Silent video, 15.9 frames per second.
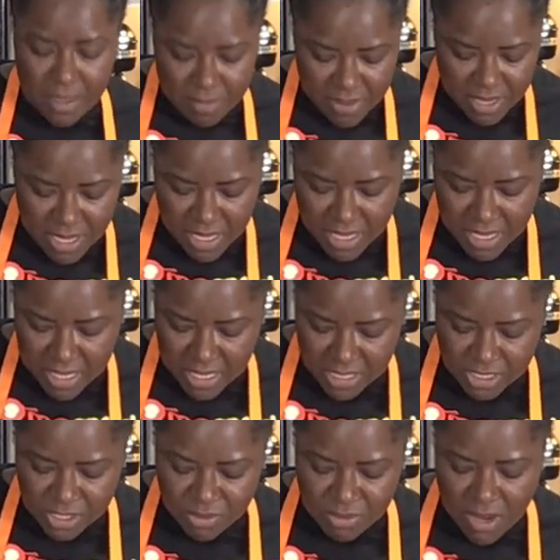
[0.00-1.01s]

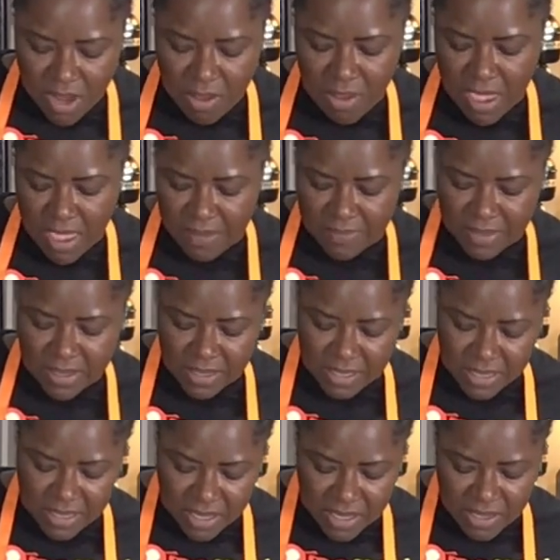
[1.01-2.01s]
because you don't have
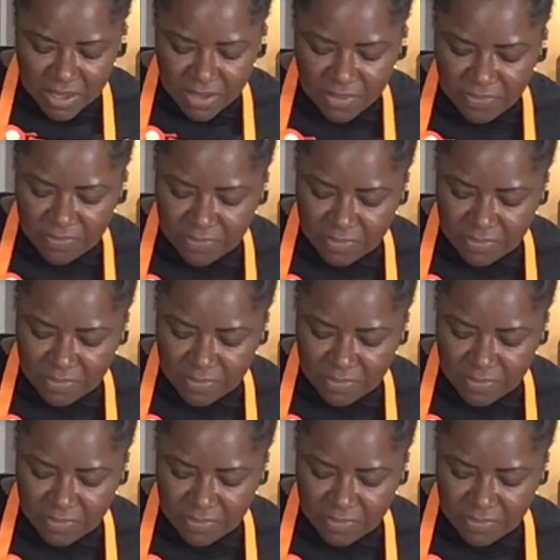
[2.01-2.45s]
enough